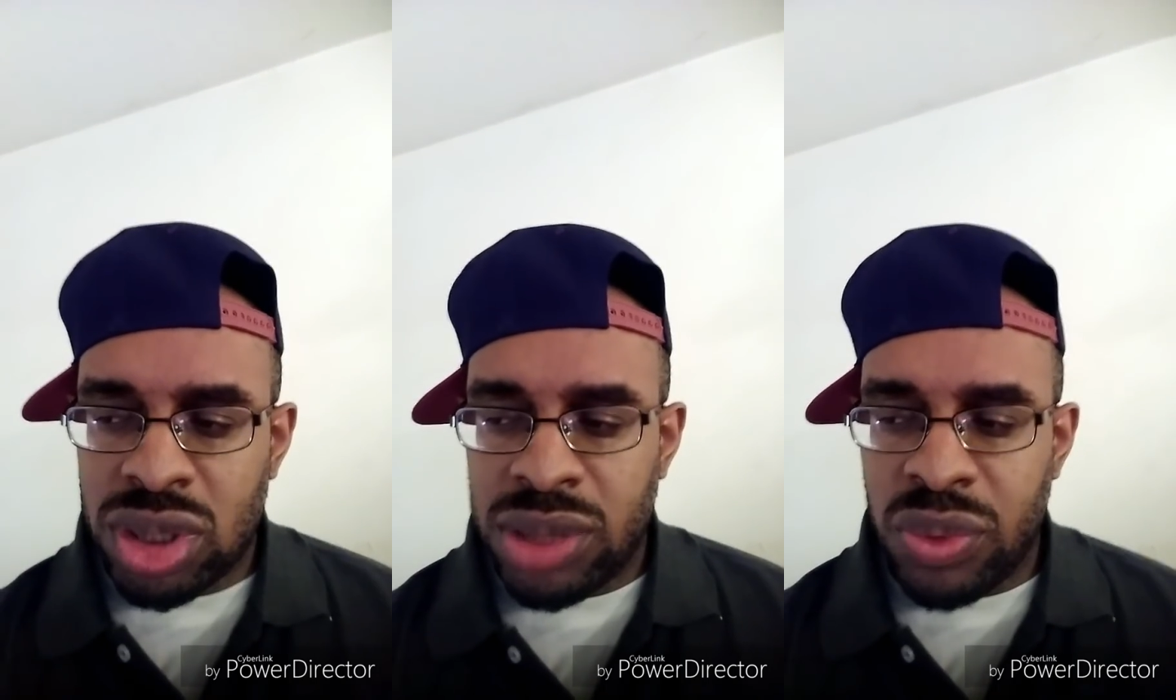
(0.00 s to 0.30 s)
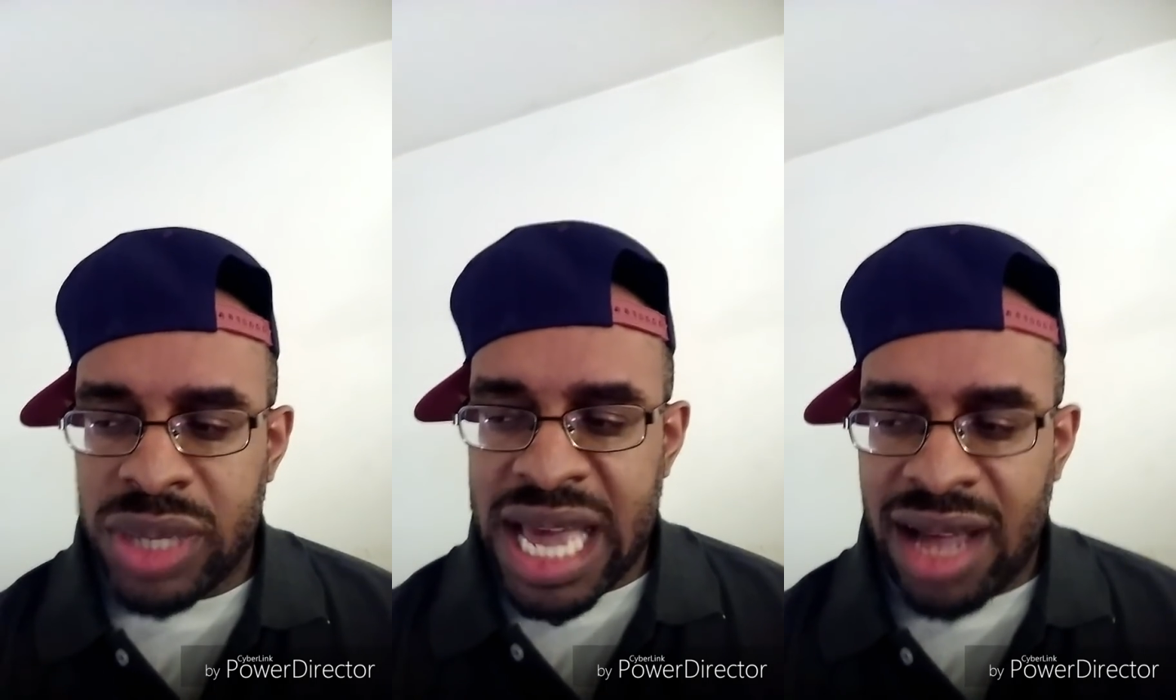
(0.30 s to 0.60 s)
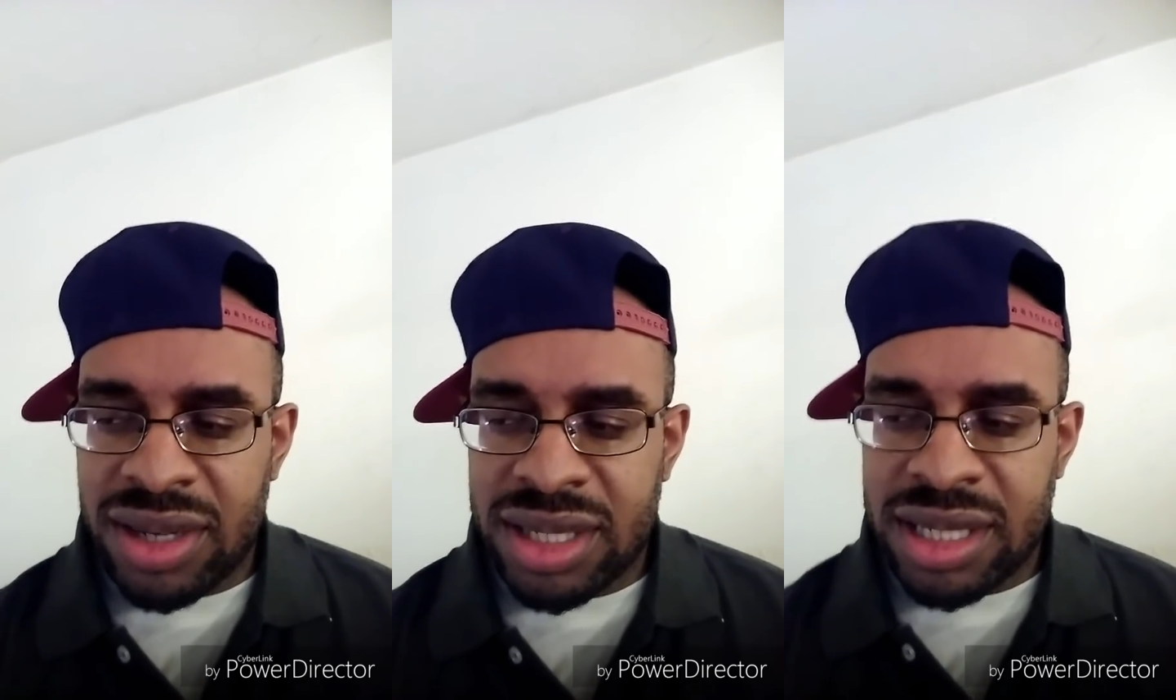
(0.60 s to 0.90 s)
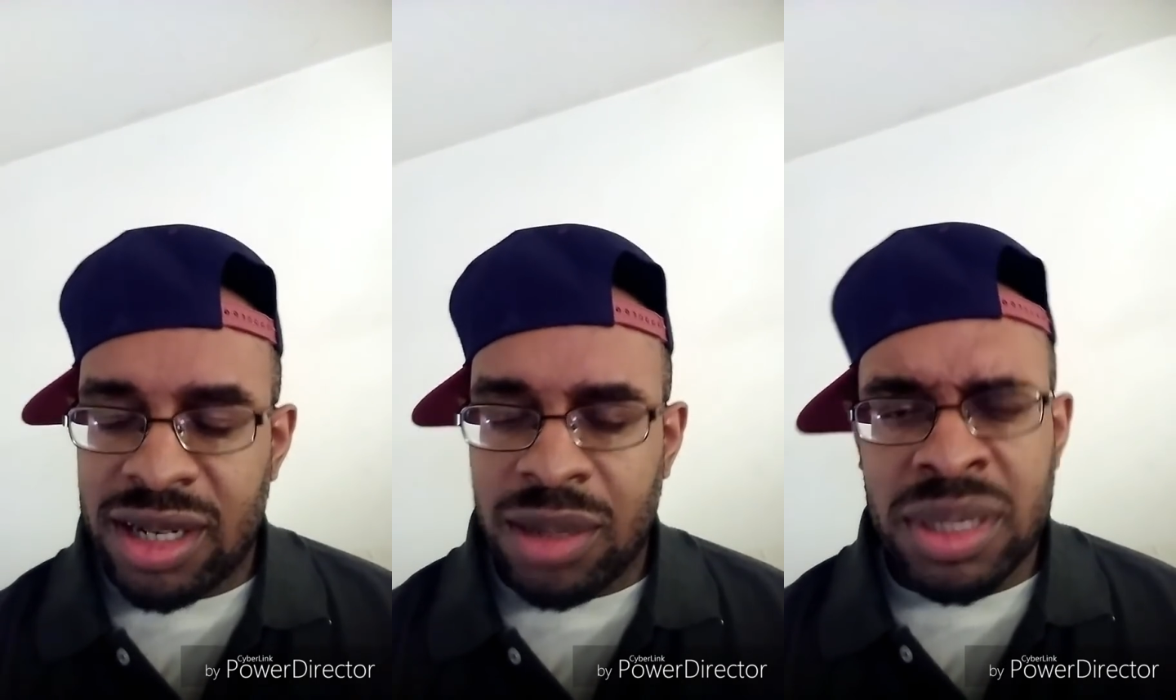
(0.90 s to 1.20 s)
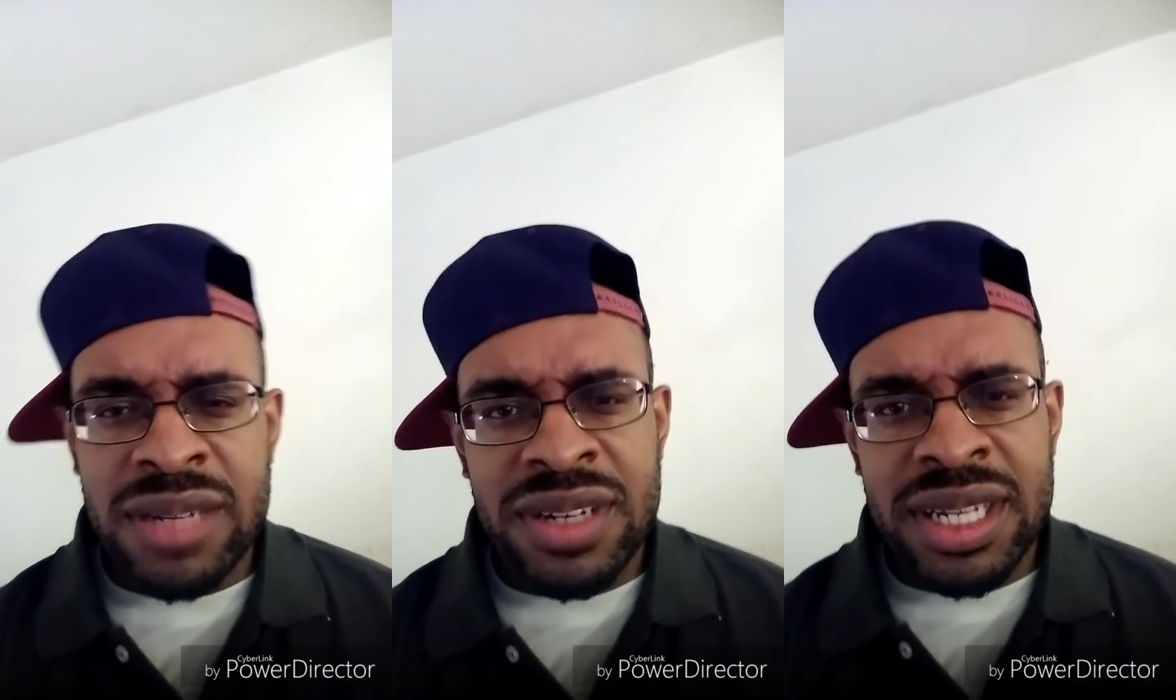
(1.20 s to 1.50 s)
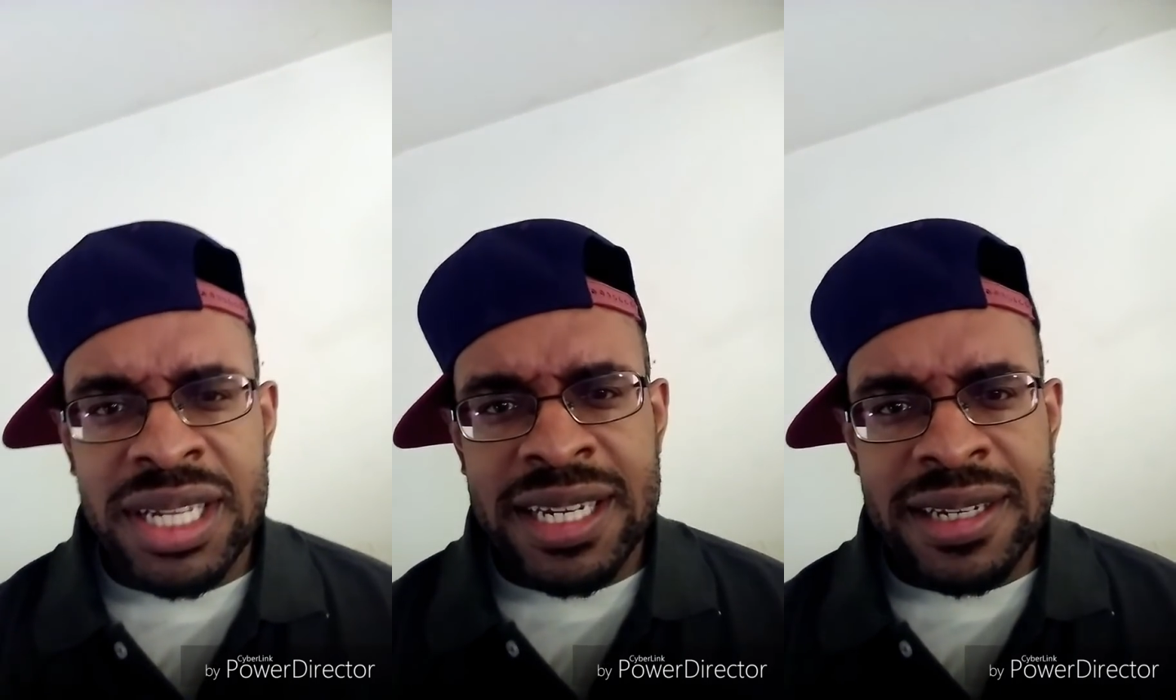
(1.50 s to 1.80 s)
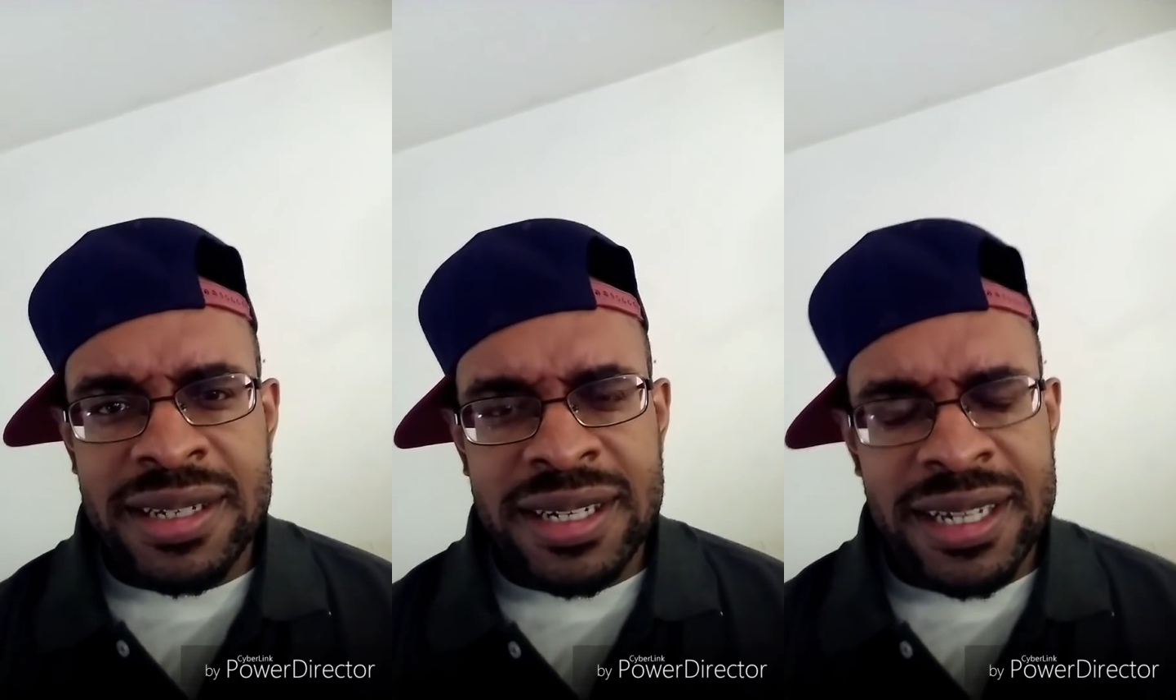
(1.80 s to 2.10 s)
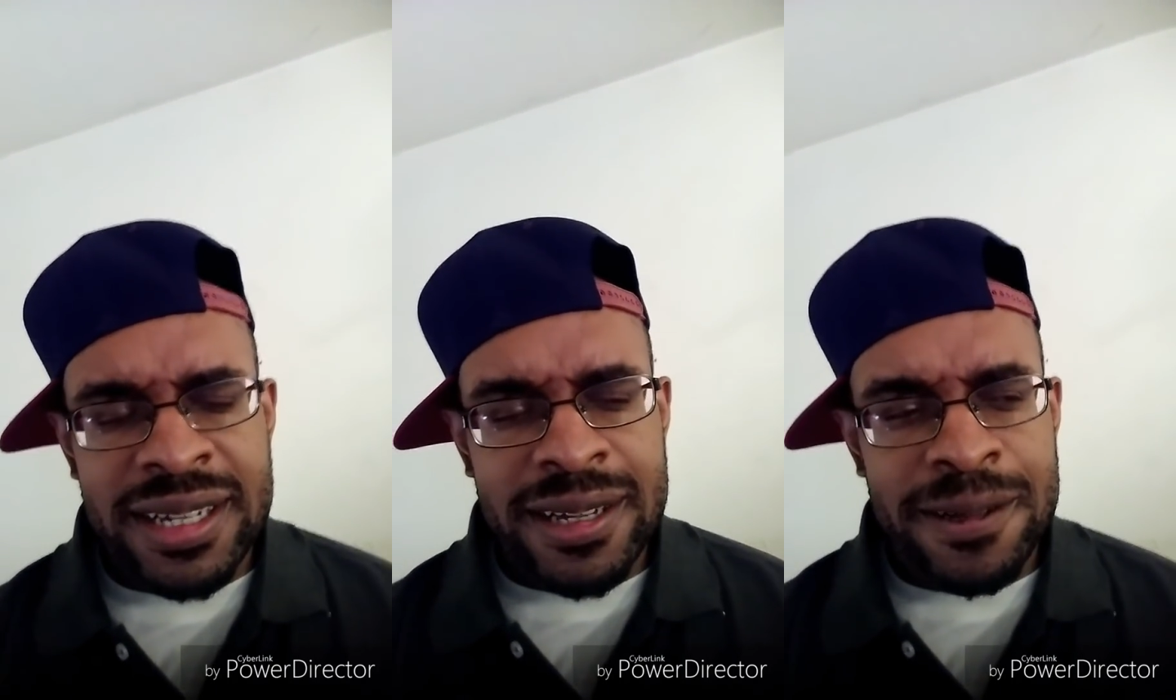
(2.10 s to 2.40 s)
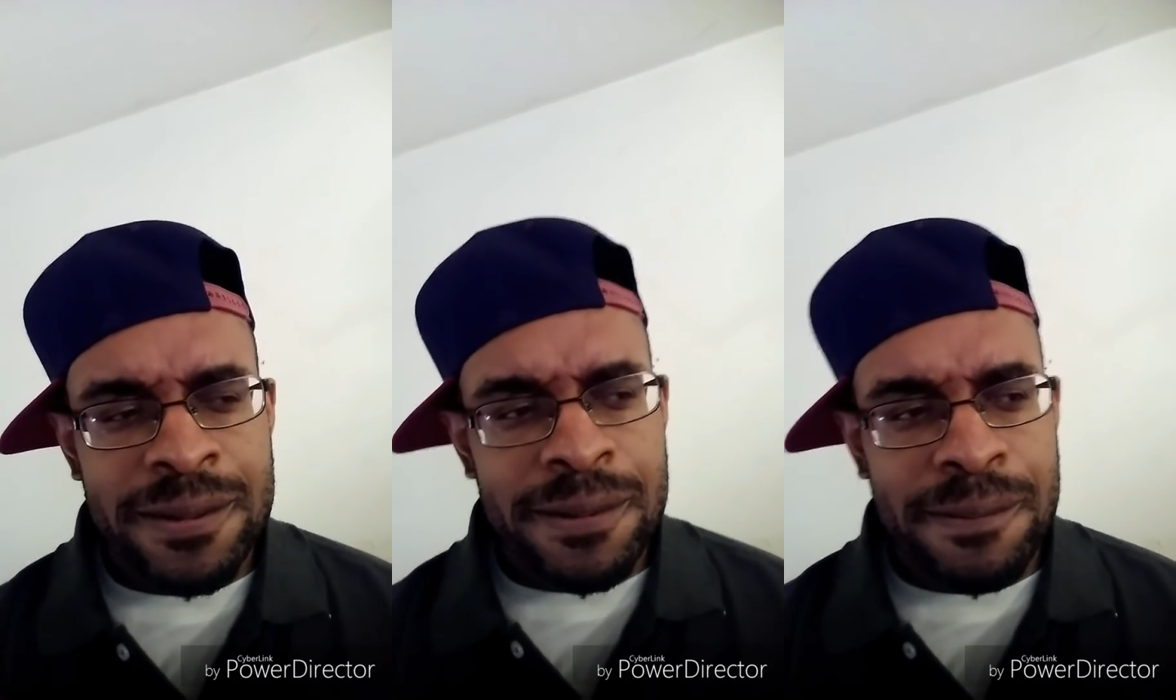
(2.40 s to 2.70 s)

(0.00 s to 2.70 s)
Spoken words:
to the reality that I'm living in, nigga.